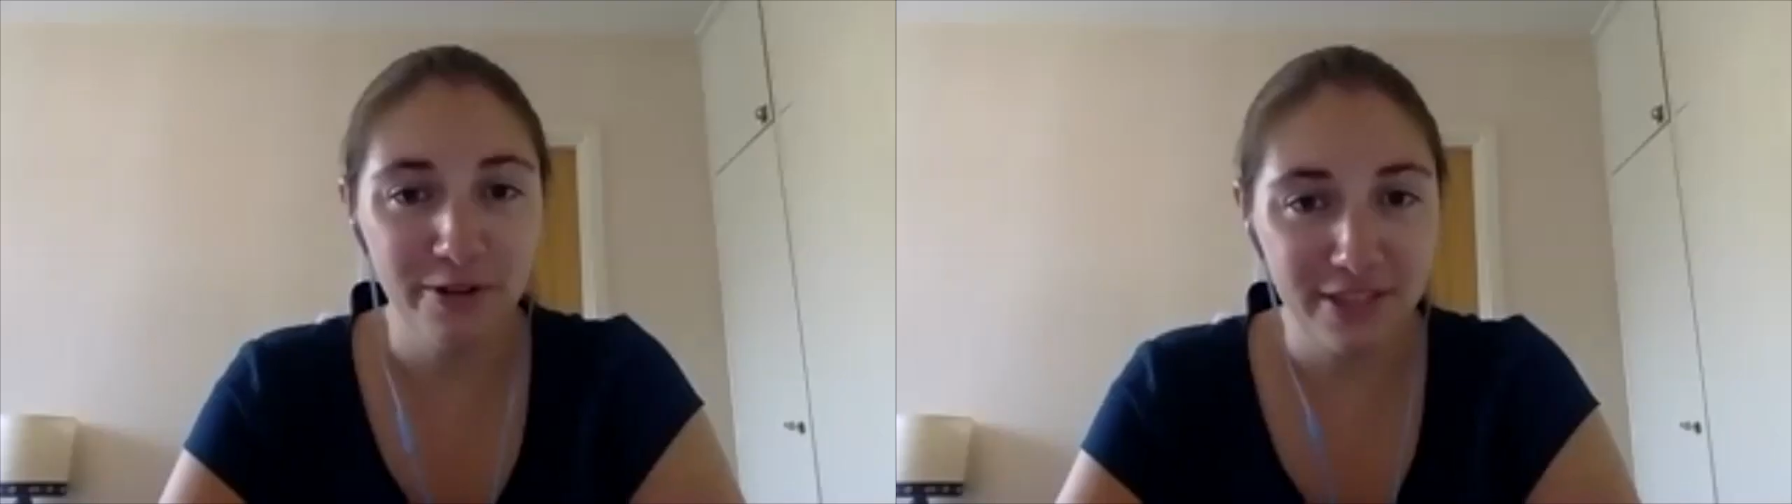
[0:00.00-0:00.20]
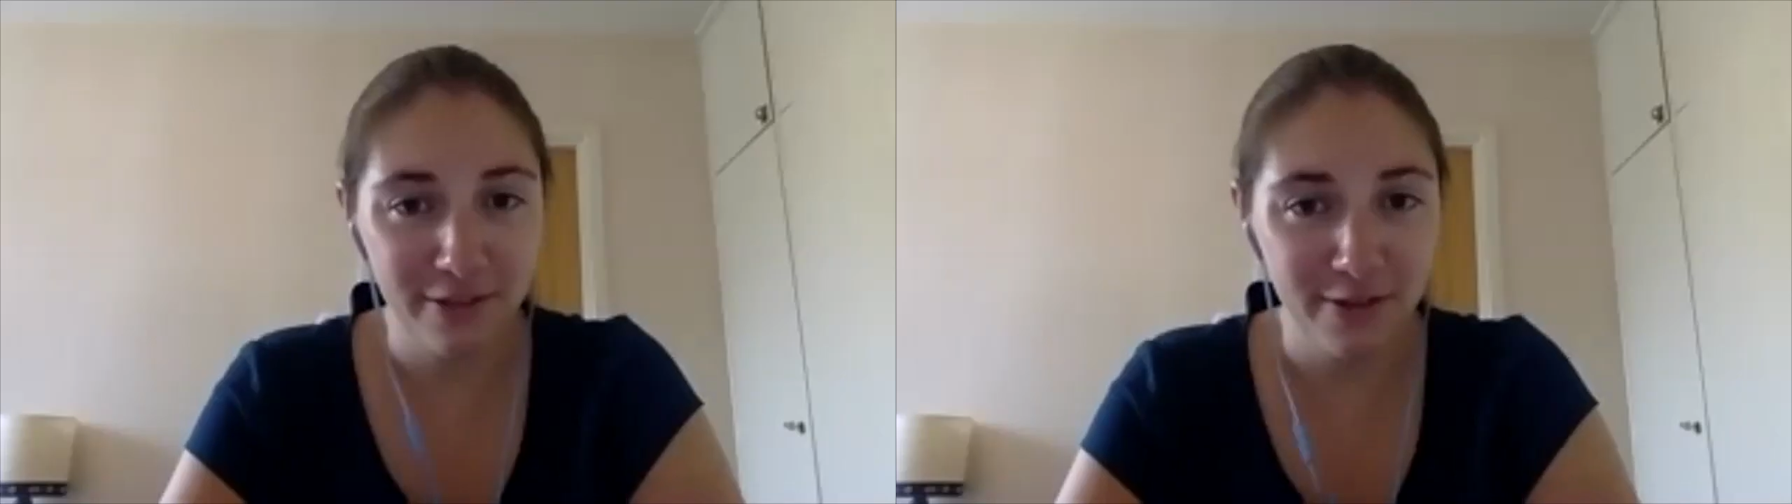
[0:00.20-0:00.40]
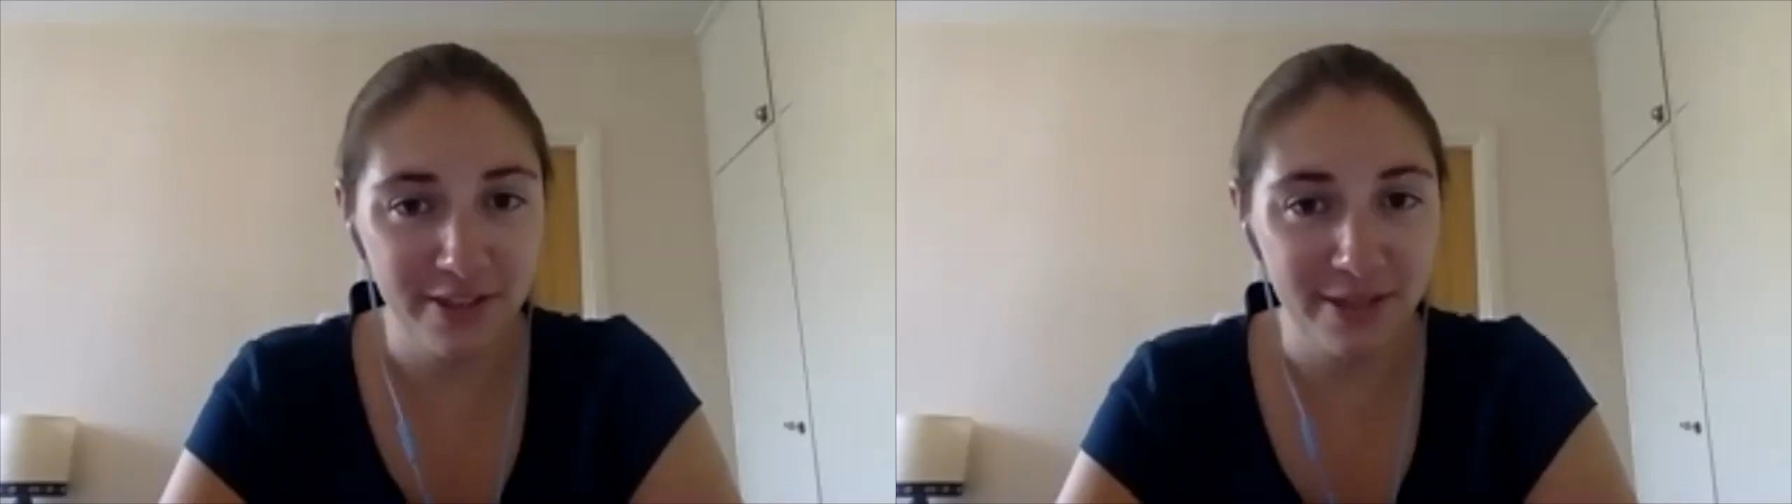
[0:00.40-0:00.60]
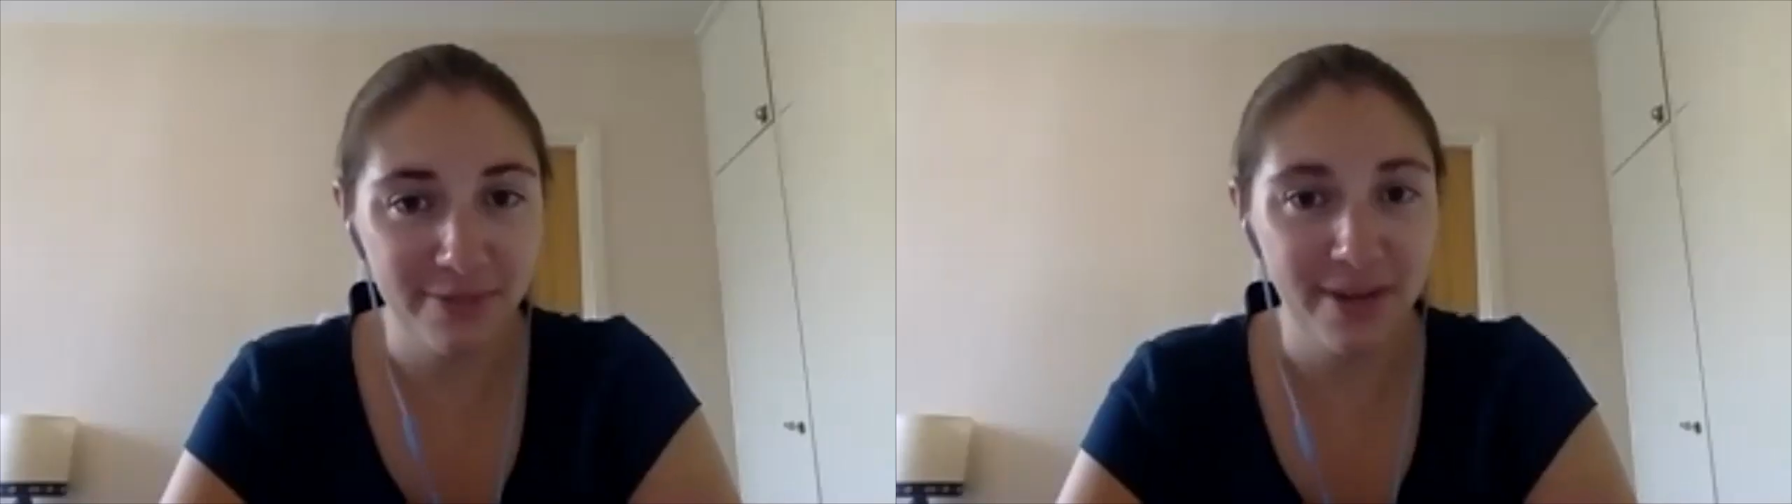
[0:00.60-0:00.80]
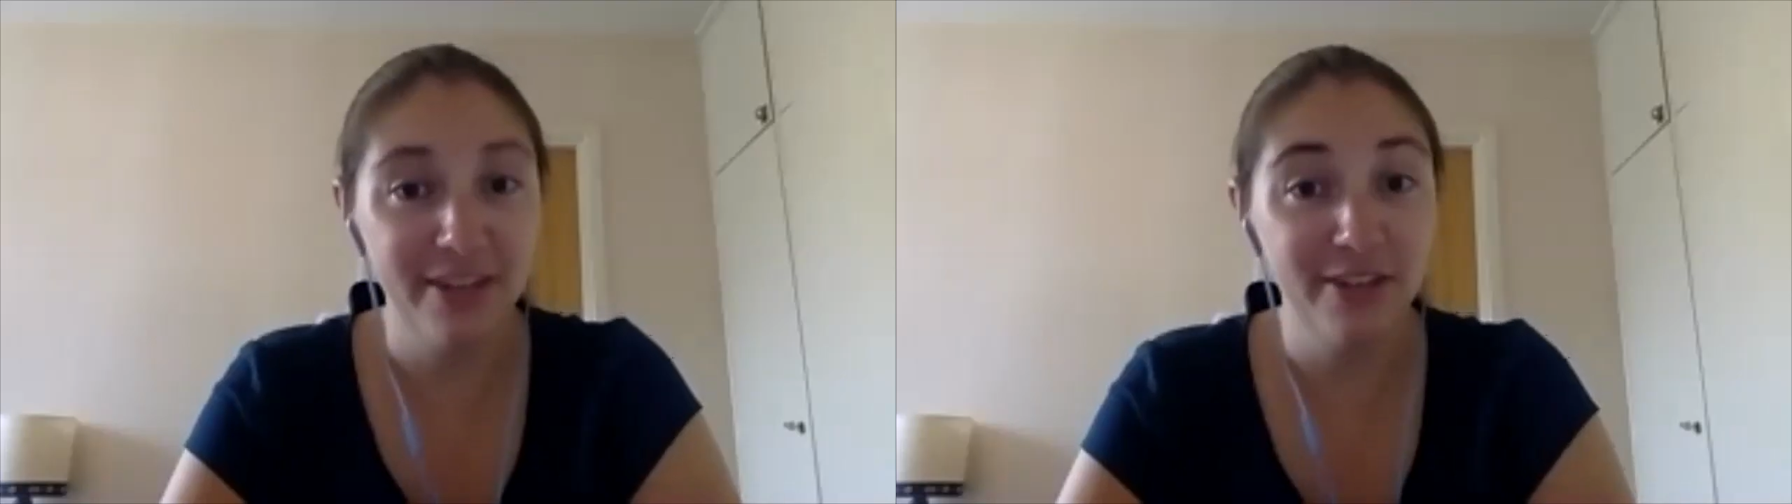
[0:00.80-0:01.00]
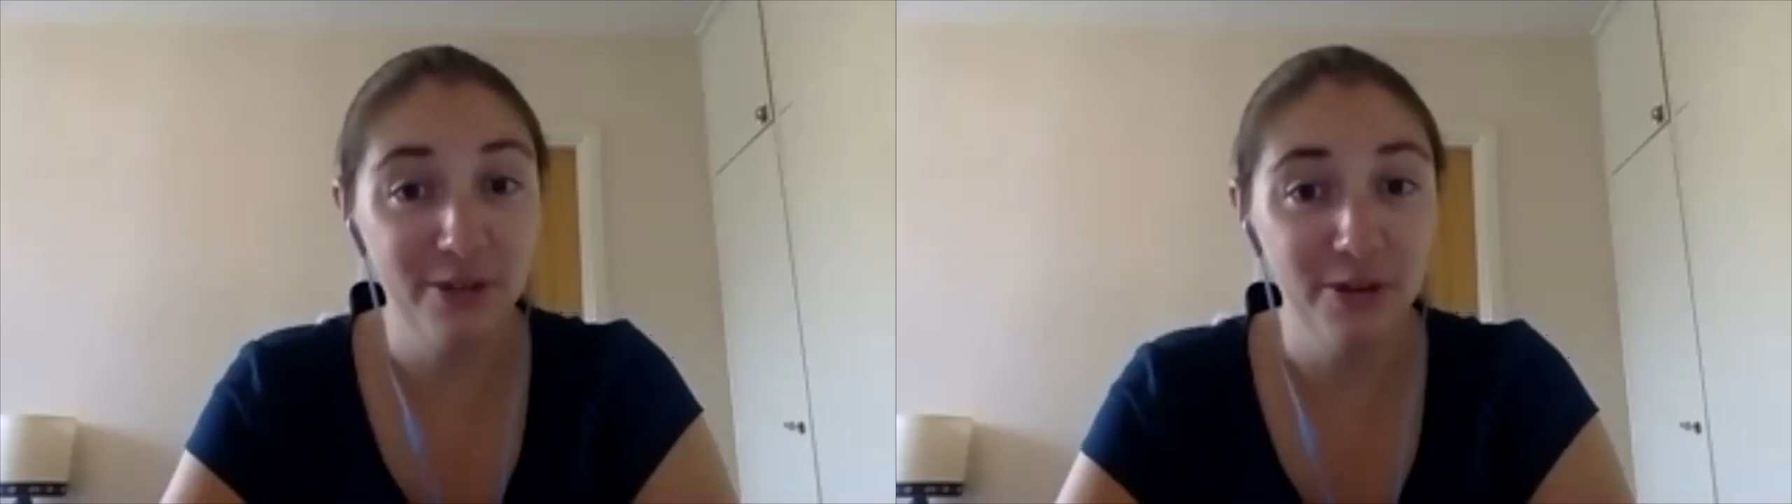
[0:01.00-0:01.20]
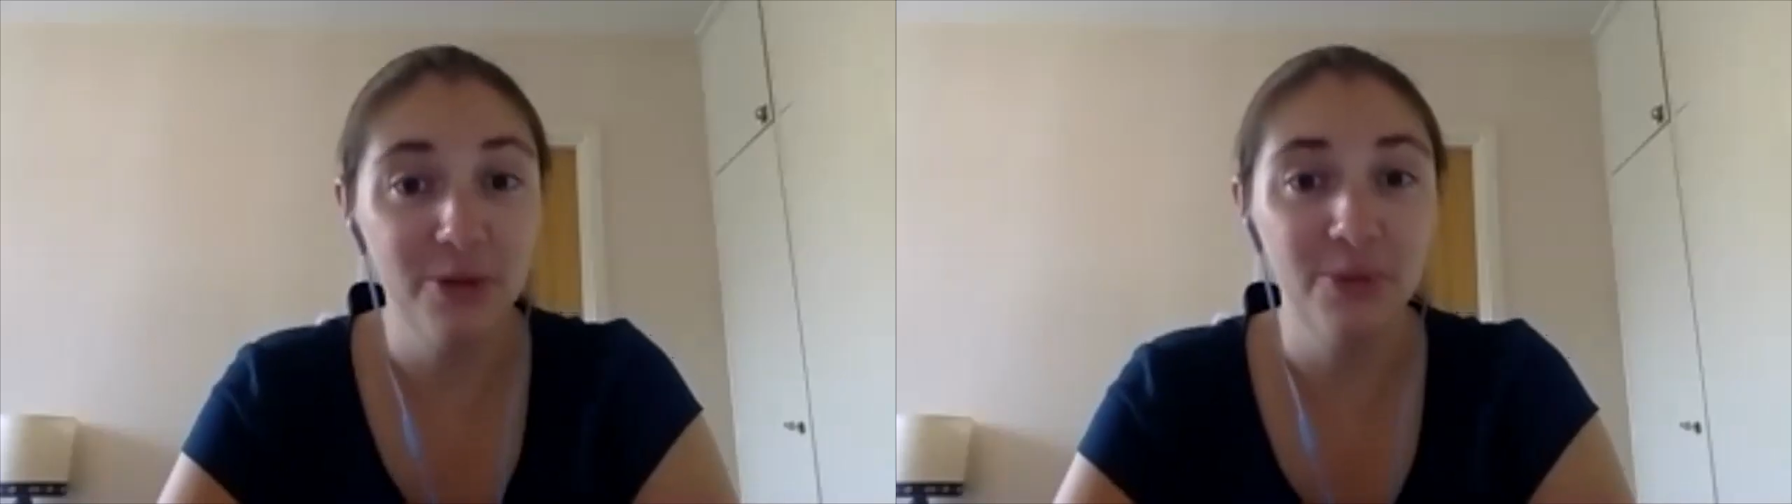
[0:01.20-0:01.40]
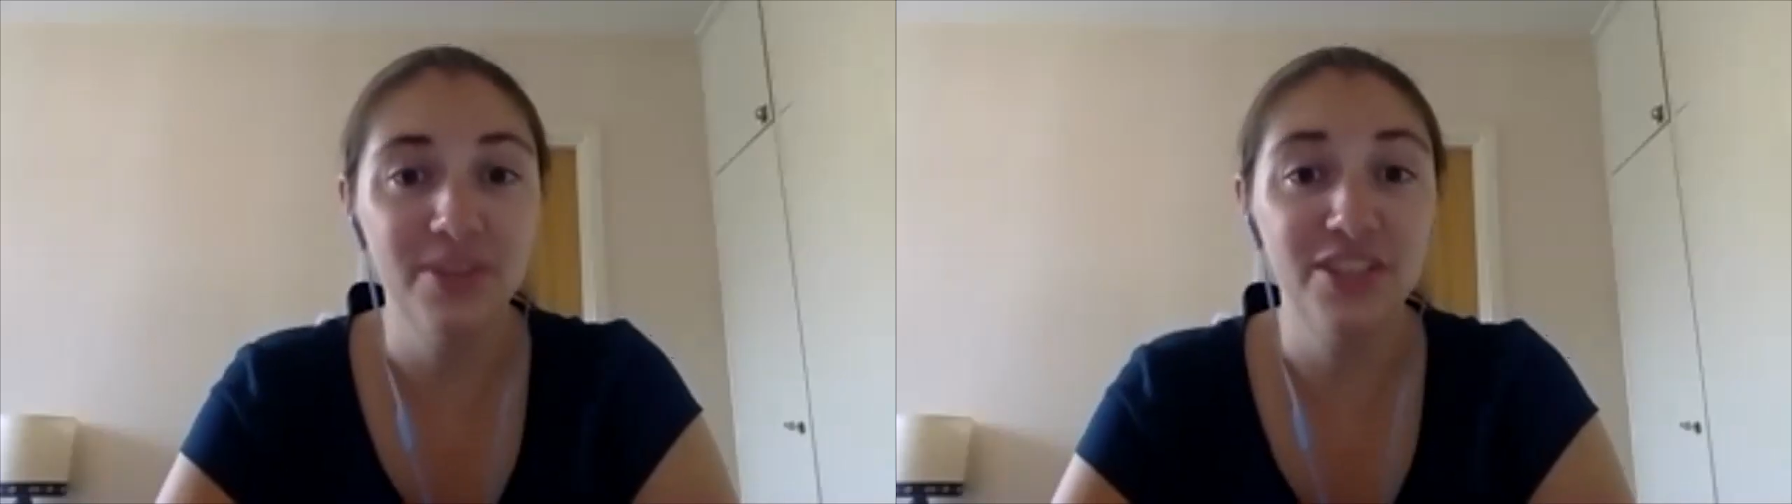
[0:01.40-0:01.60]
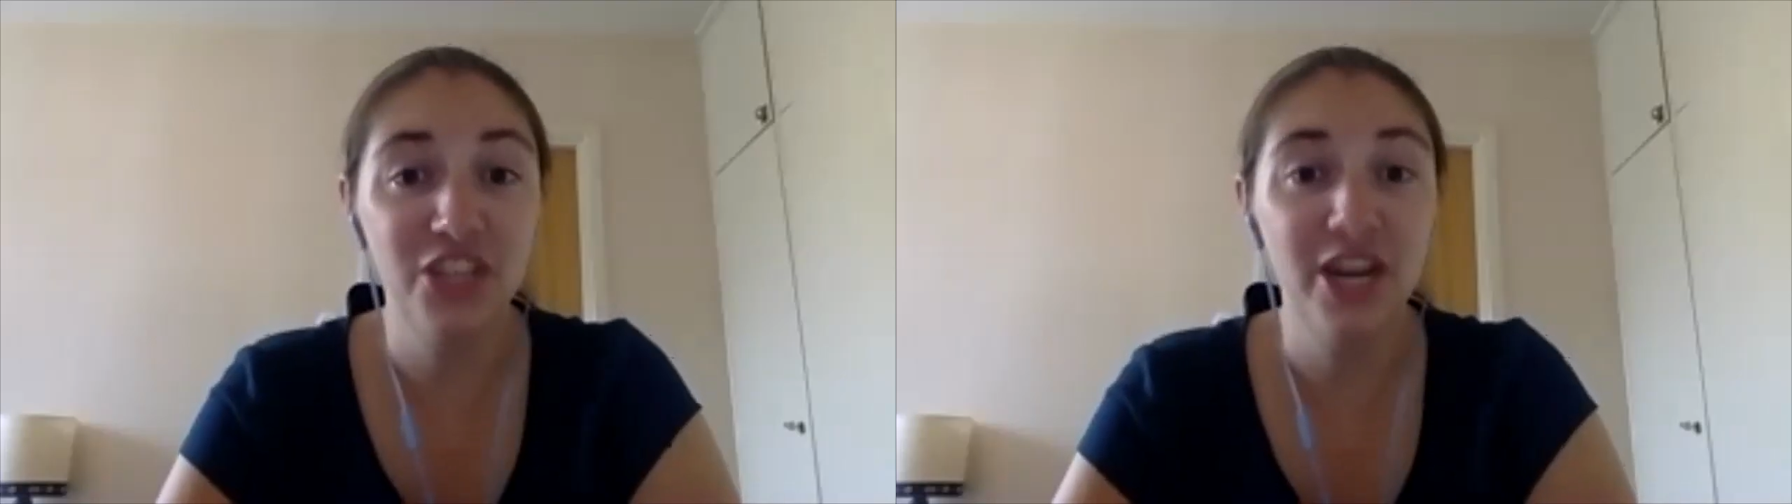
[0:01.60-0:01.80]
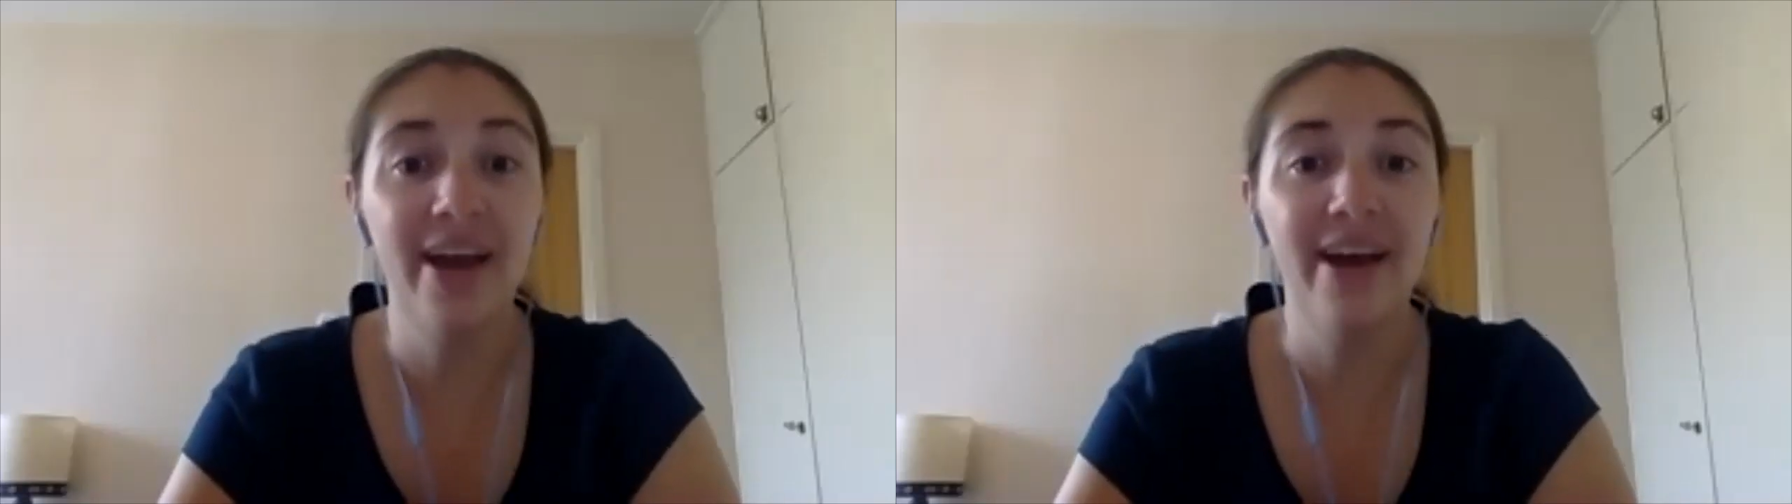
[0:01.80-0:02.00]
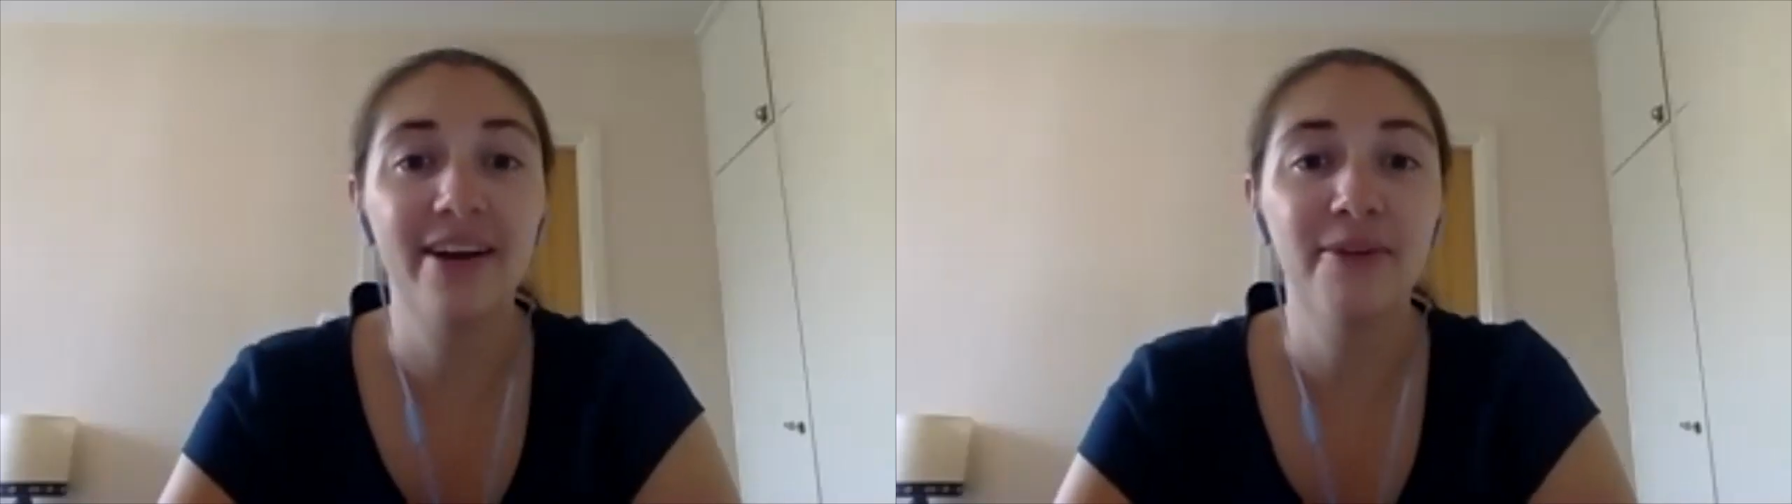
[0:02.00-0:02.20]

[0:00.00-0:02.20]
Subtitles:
the first thing we had to do was check